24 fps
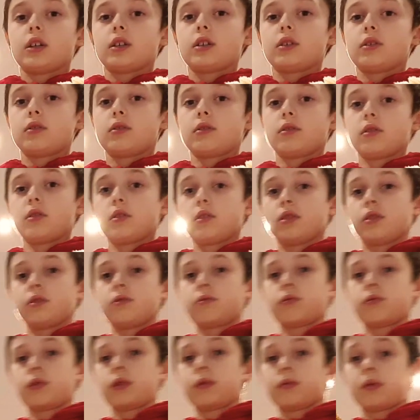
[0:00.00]
Uh,
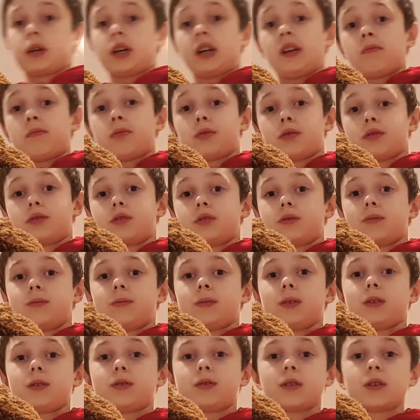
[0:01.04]
um, we might put some
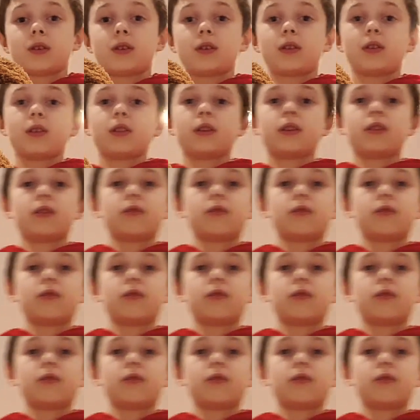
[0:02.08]
music on.